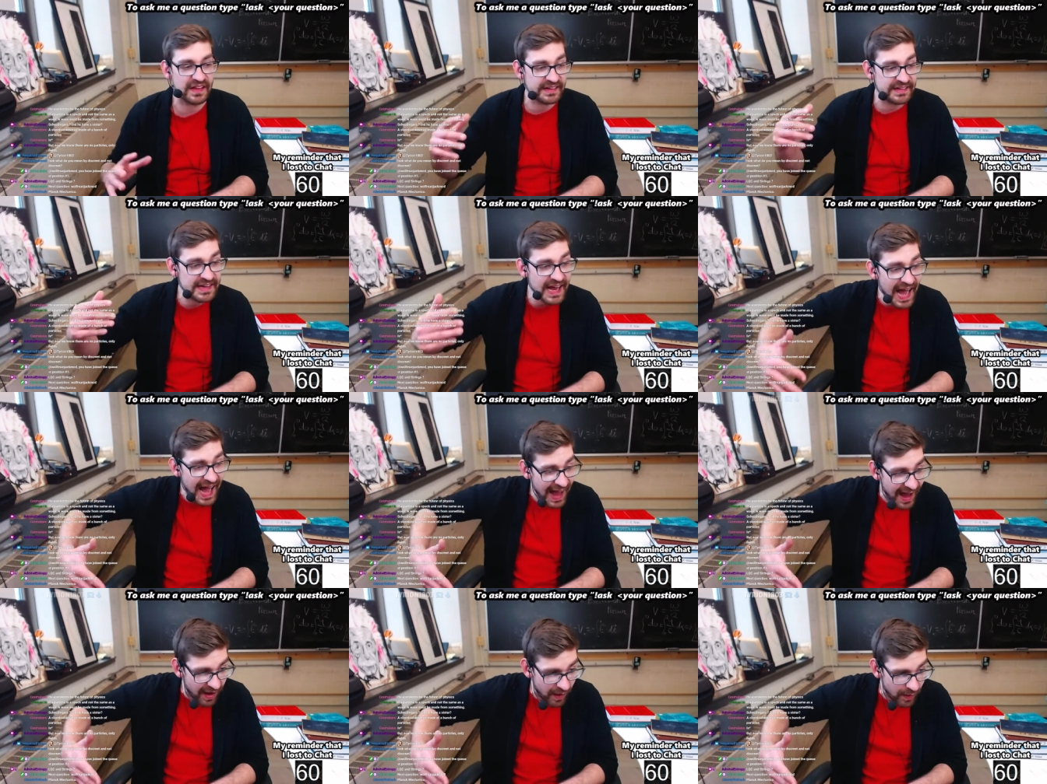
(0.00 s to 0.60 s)

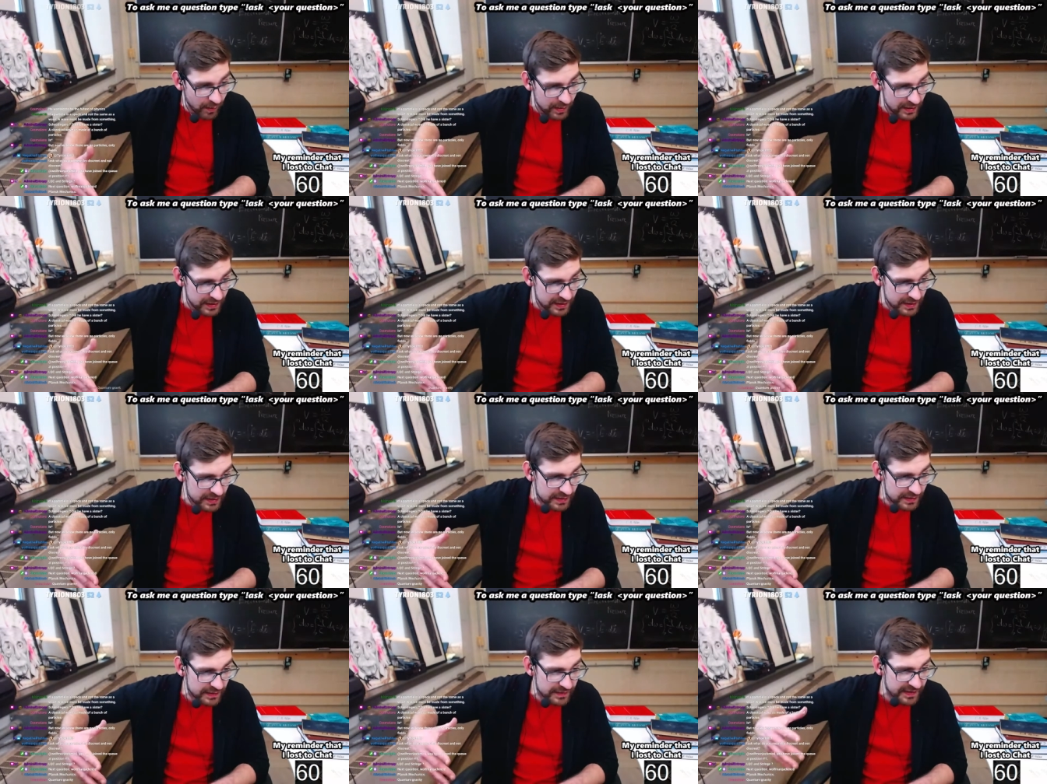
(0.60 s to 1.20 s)
now
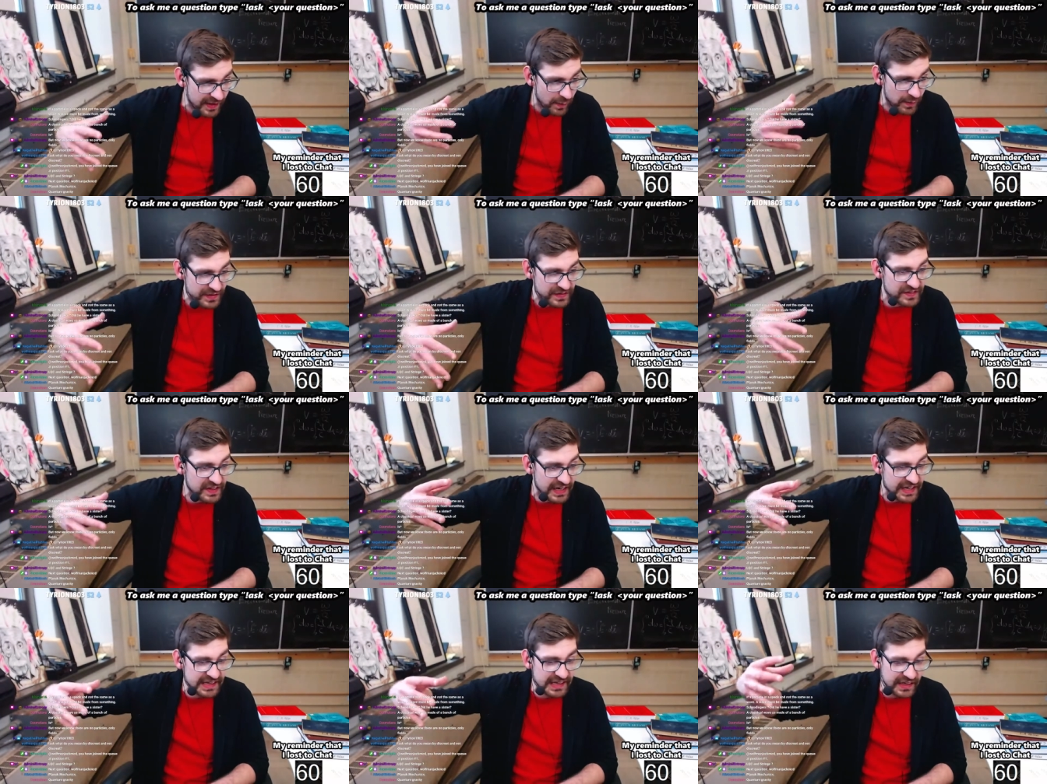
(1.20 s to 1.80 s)
that we're
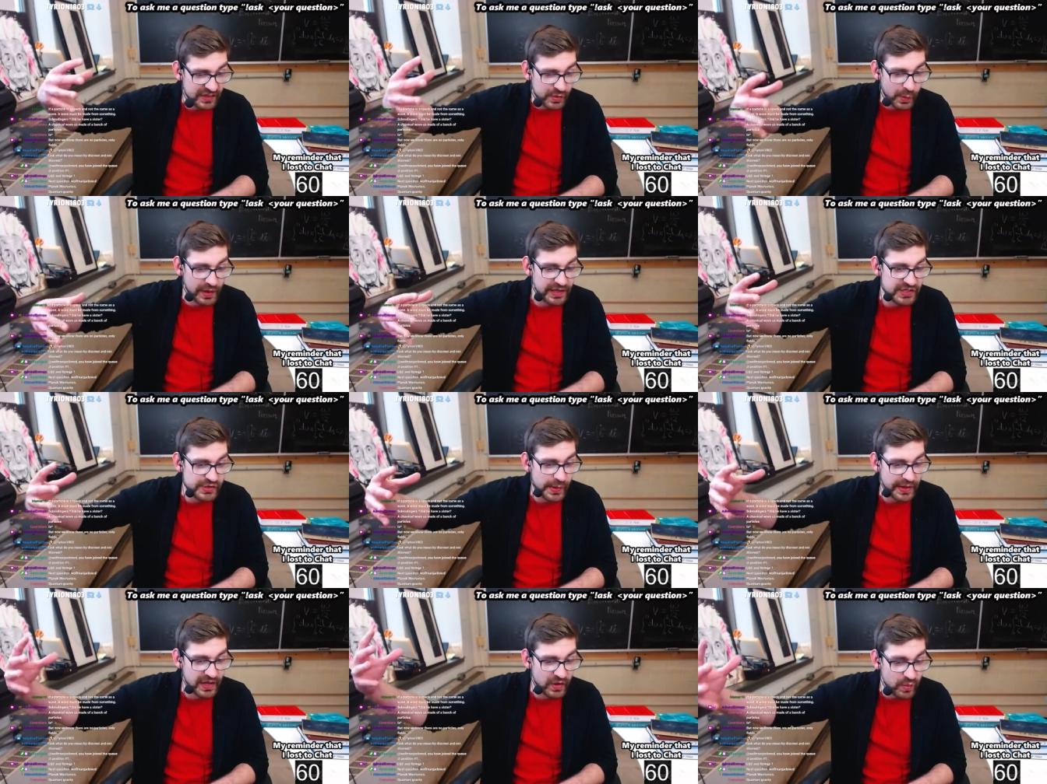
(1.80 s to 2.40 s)
studying in
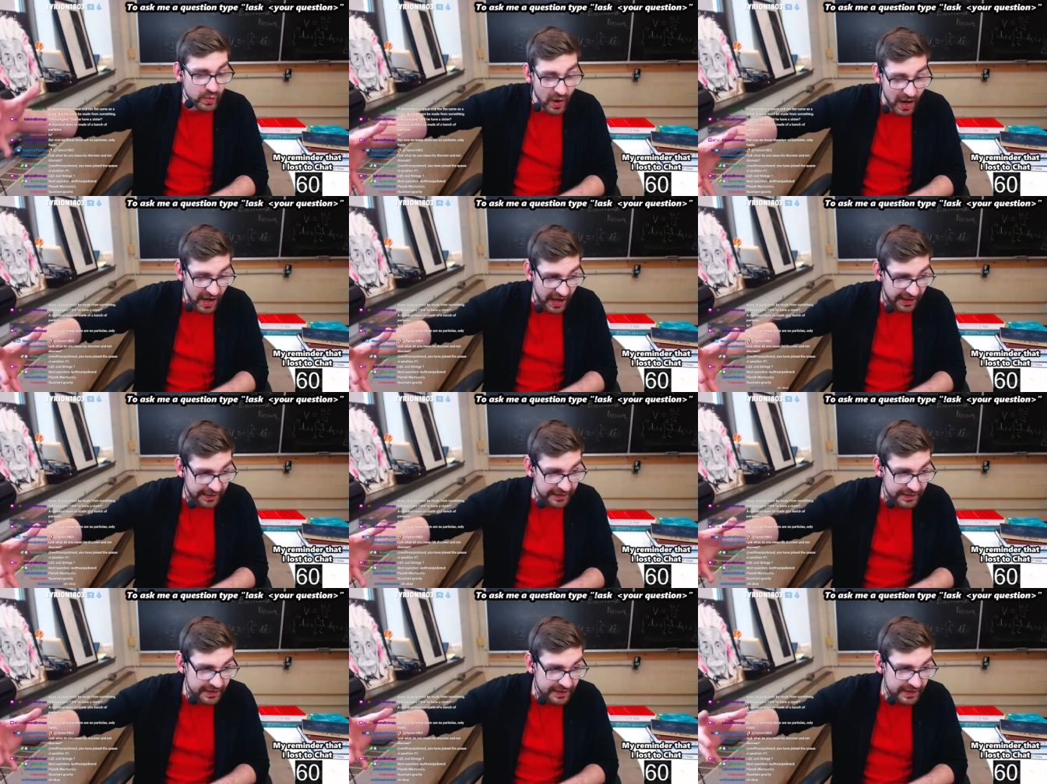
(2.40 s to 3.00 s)

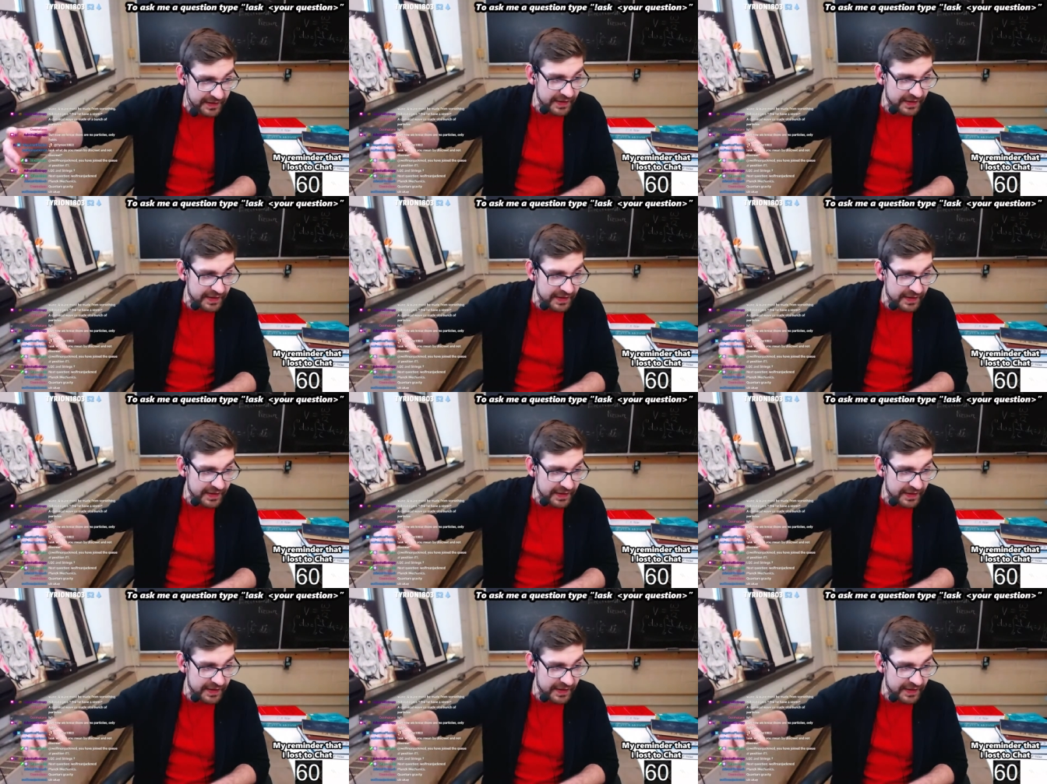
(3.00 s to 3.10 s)
2021